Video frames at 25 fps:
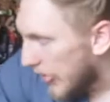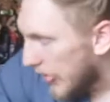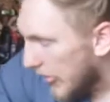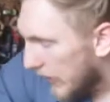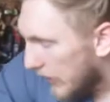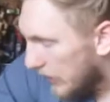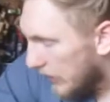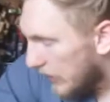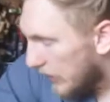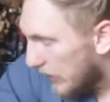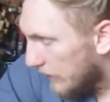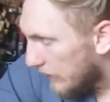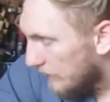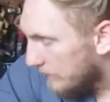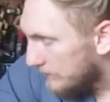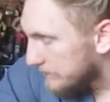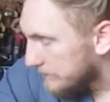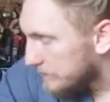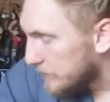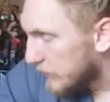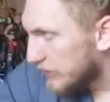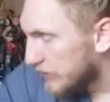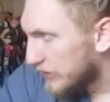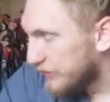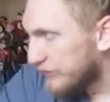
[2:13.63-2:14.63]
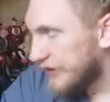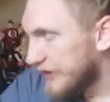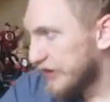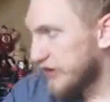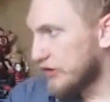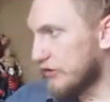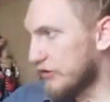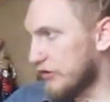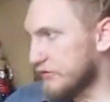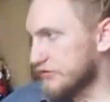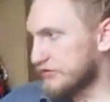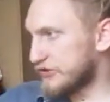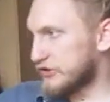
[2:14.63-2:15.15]
The
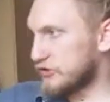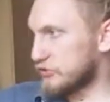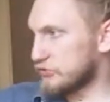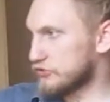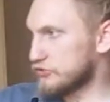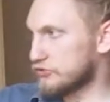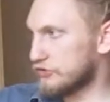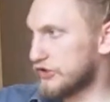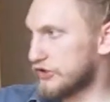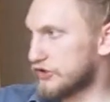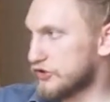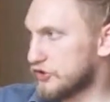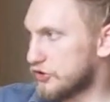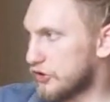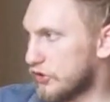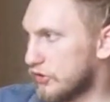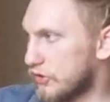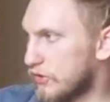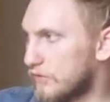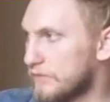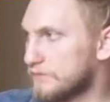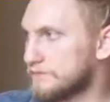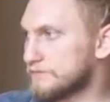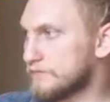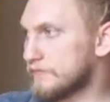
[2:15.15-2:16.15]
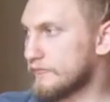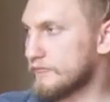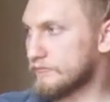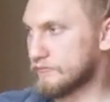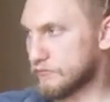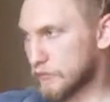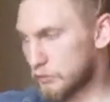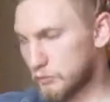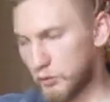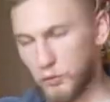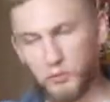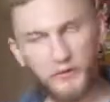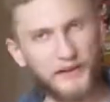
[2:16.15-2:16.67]
figure obviously looks really cool,
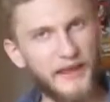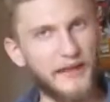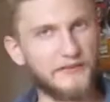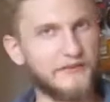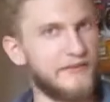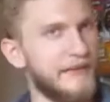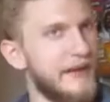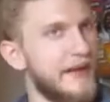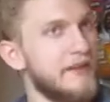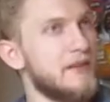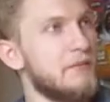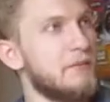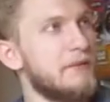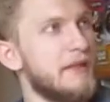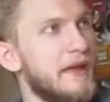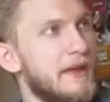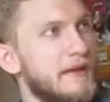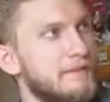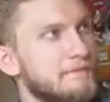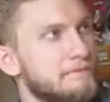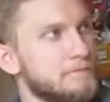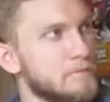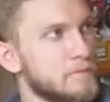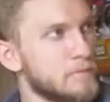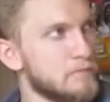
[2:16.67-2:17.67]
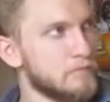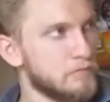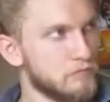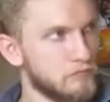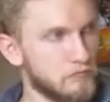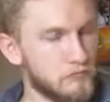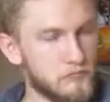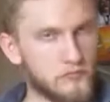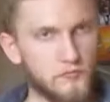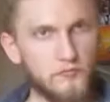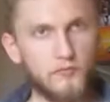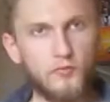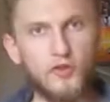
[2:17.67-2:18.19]
but we'll get to that in a minute.
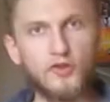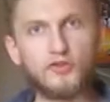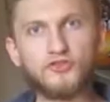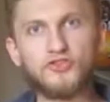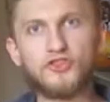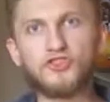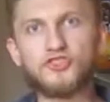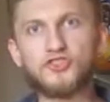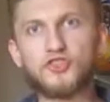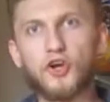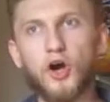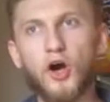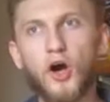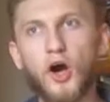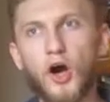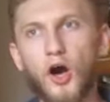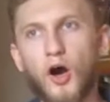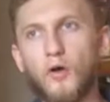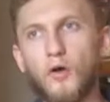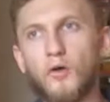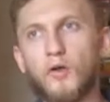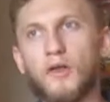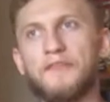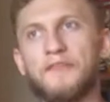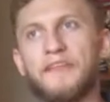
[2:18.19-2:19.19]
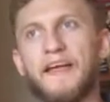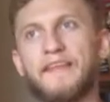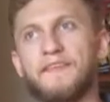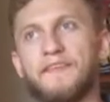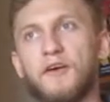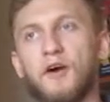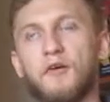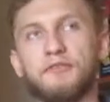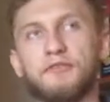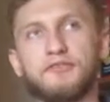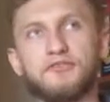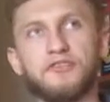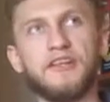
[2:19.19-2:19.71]
So Scott Hall then
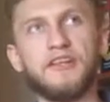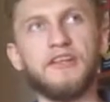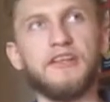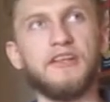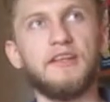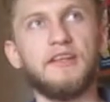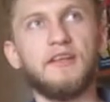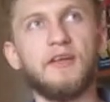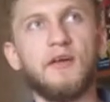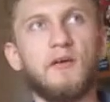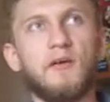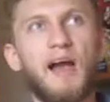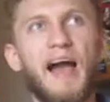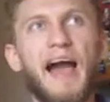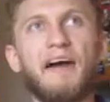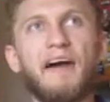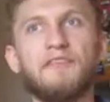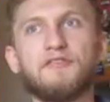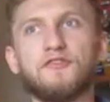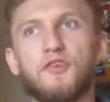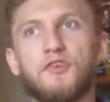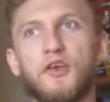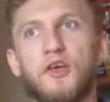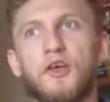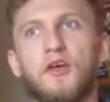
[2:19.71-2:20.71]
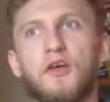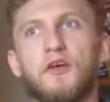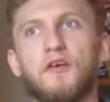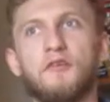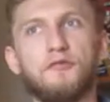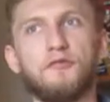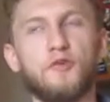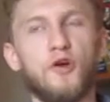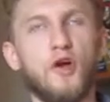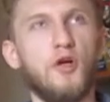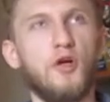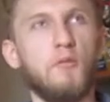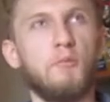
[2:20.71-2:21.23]
obviously
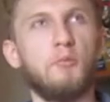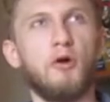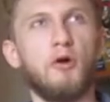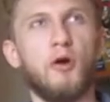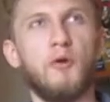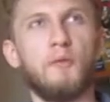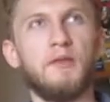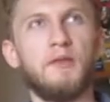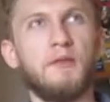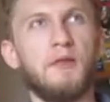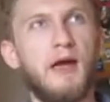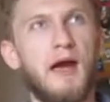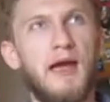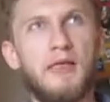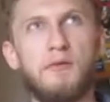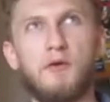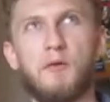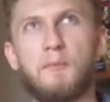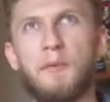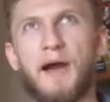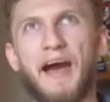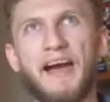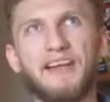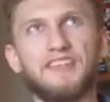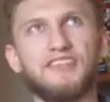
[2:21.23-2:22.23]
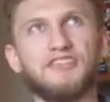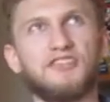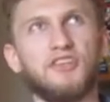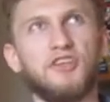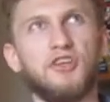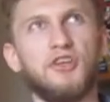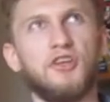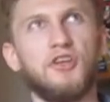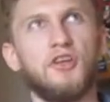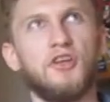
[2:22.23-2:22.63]
for probably the past